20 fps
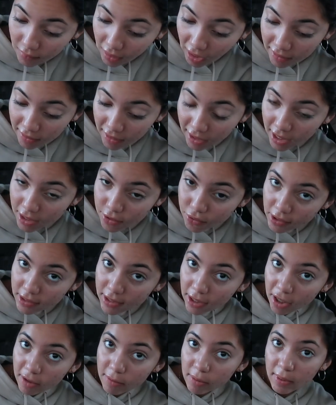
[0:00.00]
and then I
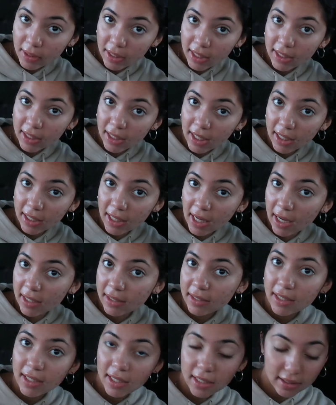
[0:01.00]
stress out about like getting
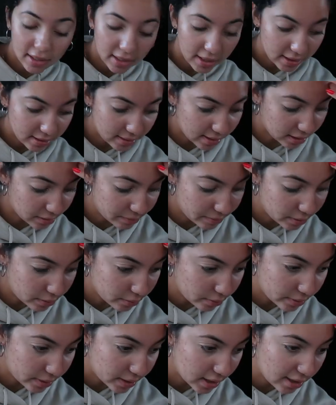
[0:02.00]
acne and like that's been the
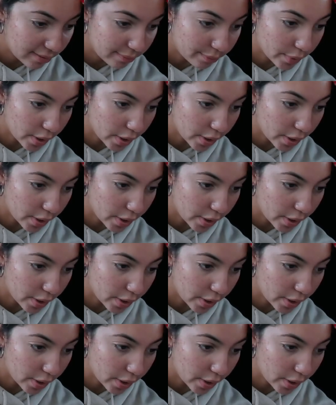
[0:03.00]
whole thing.